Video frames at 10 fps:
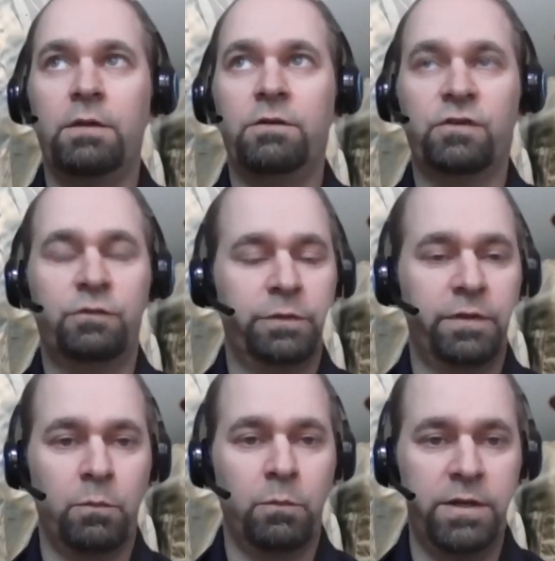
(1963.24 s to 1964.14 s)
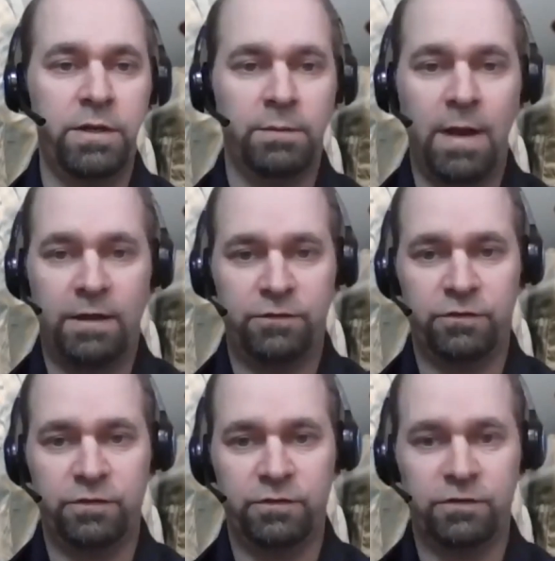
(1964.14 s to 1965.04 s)
just with our one-year
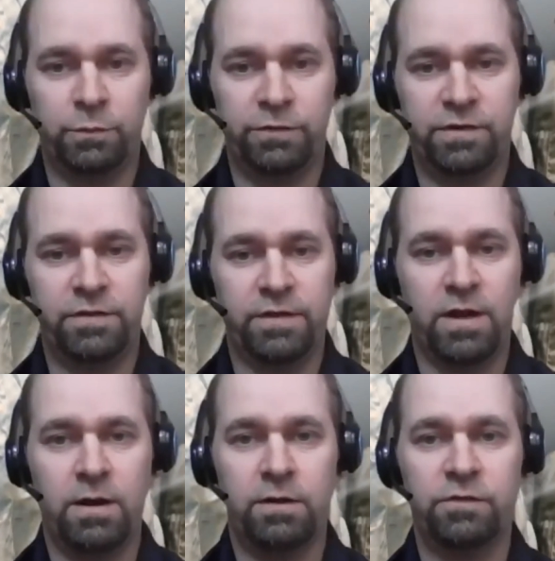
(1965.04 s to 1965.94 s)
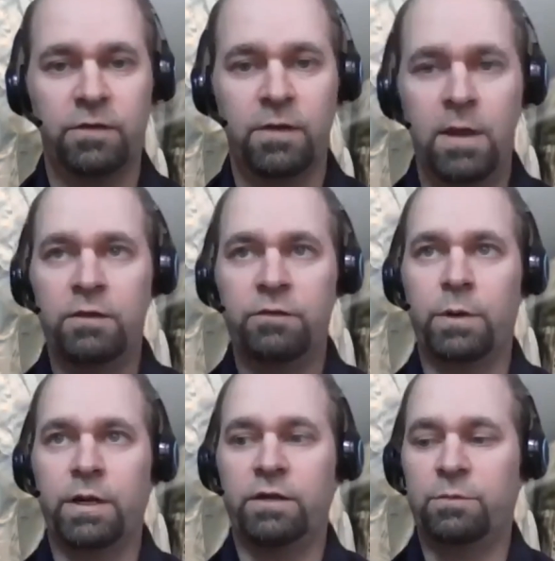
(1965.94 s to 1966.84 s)
masters, it just wasn't in the cards. So
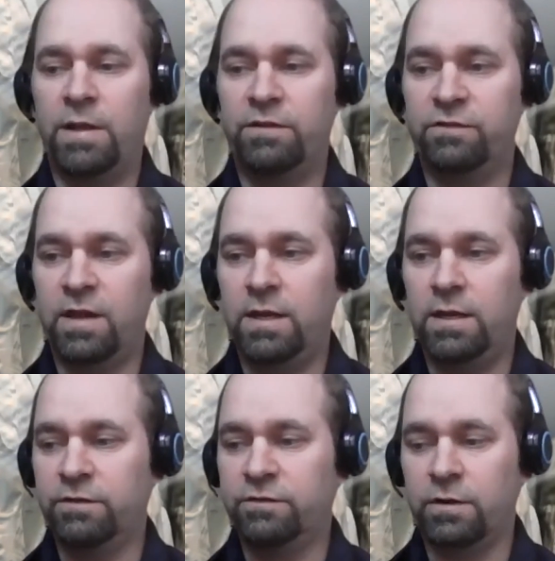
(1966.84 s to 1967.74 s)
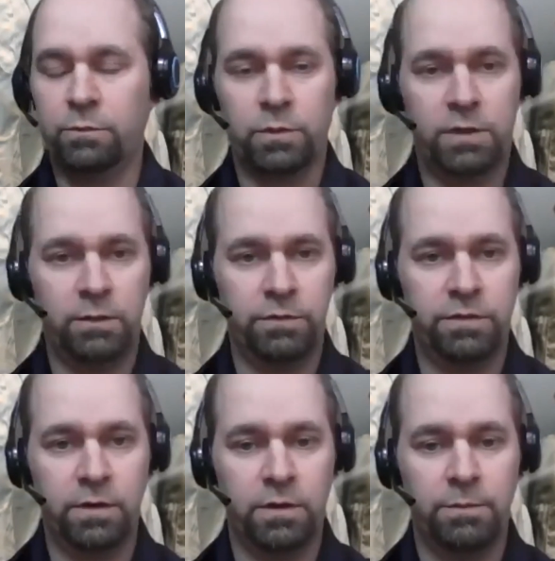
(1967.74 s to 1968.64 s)
when I got to Penn State and I started working with
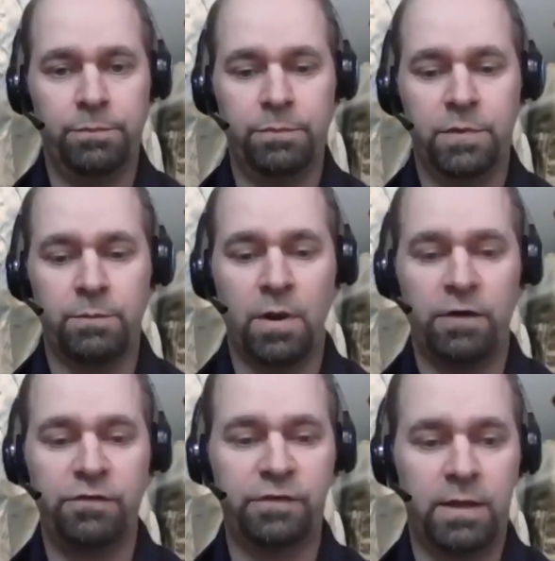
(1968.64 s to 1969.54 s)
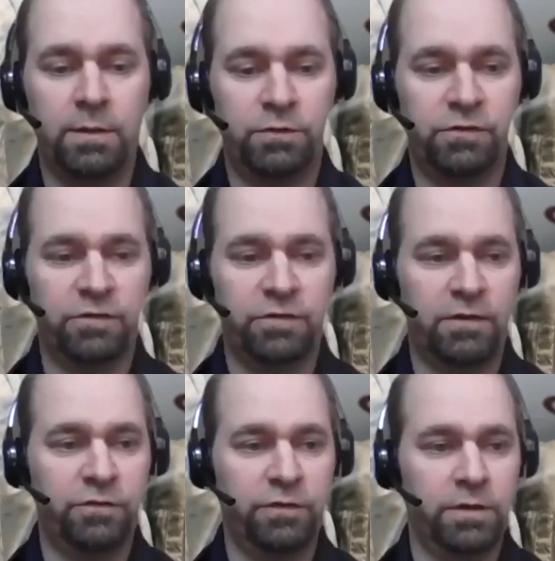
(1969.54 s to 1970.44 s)
their Mars Society, which is
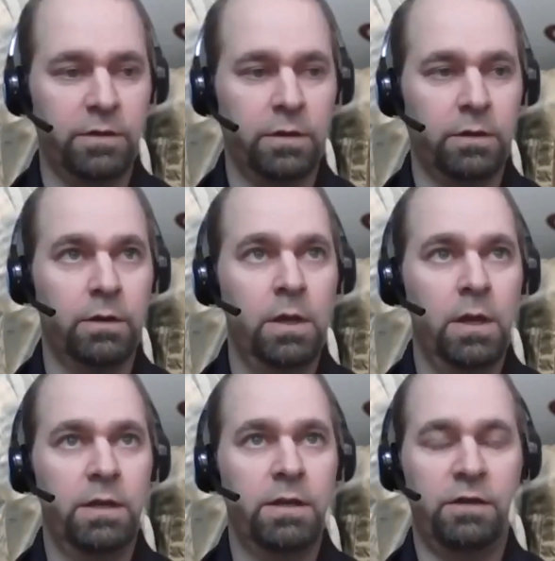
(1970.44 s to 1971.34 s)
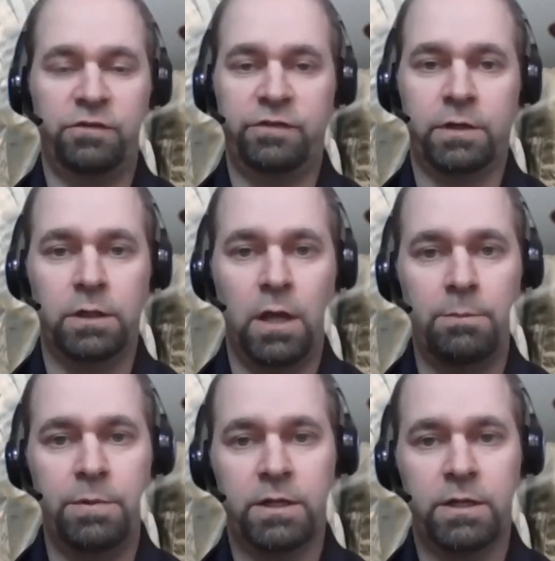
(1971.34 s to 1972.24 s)
essentially not just a
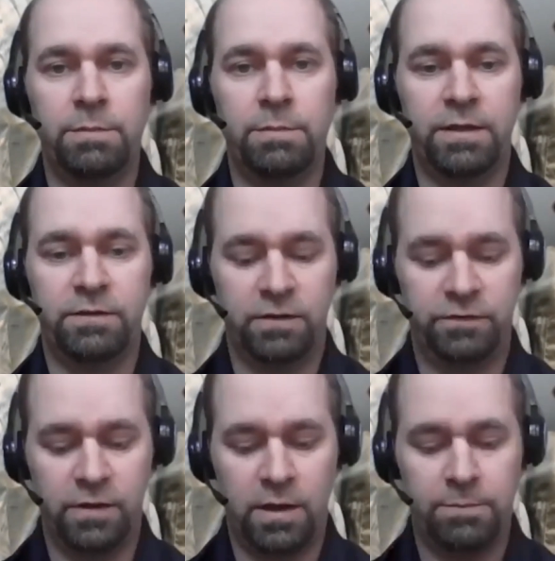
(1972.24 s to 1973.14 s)
club, but a club that does